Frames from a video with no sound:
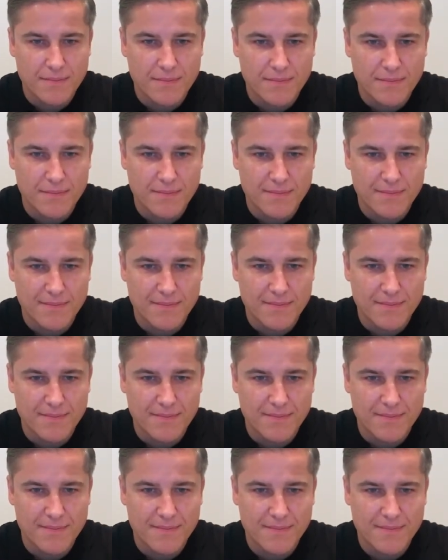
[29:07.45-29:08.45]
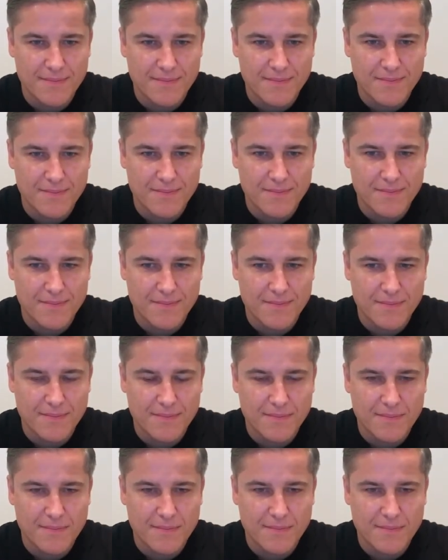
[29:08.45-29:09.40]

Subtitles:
Nobody speaks.